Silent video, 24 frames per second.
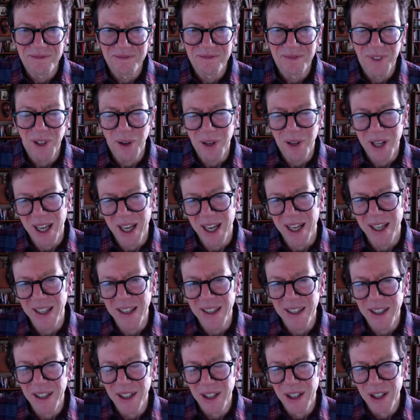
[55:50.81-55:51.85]
Okay.
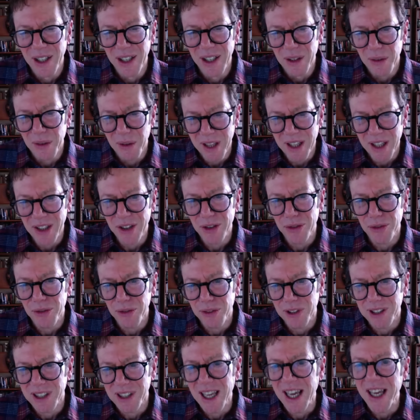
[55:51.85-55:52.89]
Well, that's
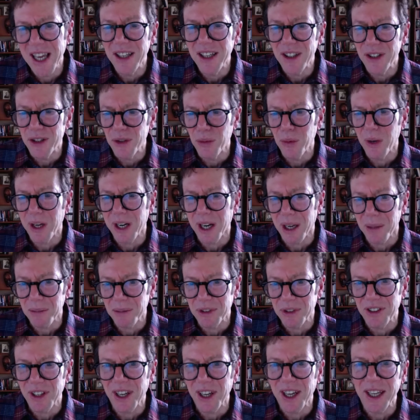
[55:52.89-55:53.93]
related to what I'm
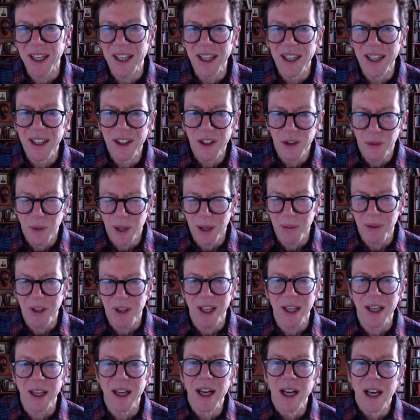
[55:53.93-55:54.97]
saying, to what I'm
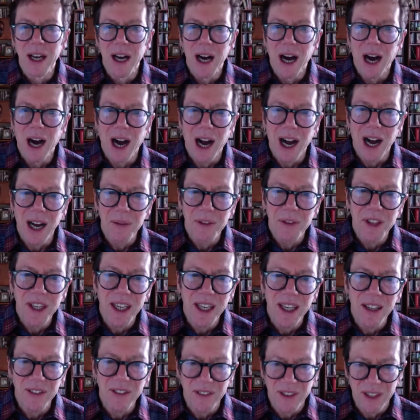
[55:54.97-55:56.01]
thinking. I'm
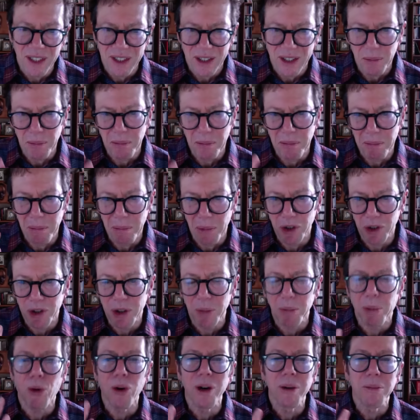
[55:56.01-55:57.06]
thinking that the most
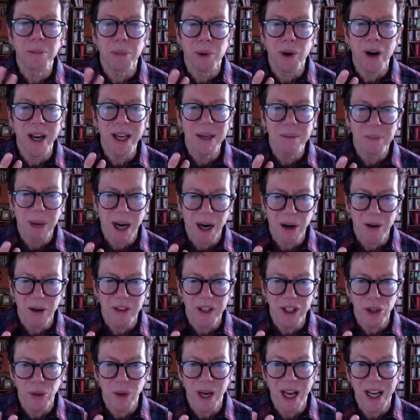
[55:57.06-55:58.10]
important brain power
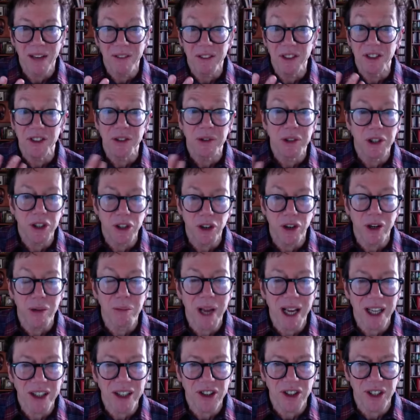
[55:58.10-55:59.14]
that you have is your
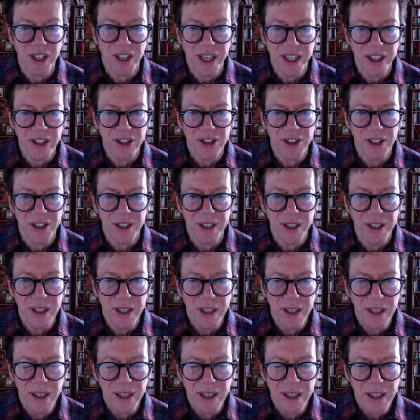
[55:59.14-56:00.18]
imagination,
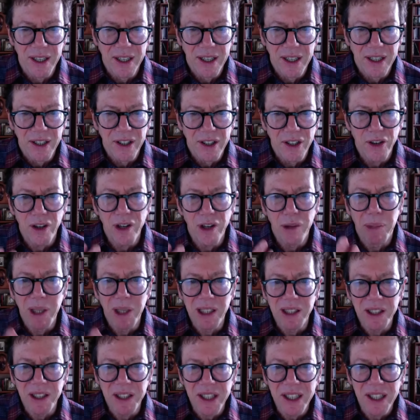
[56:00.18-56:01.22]
your
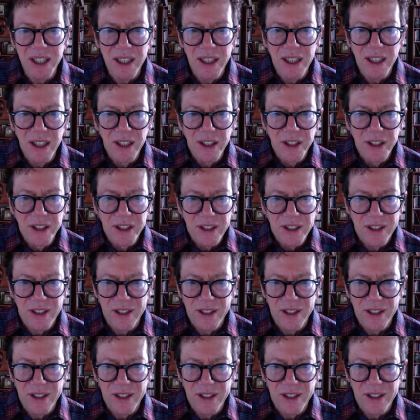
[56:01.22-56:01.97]
ability to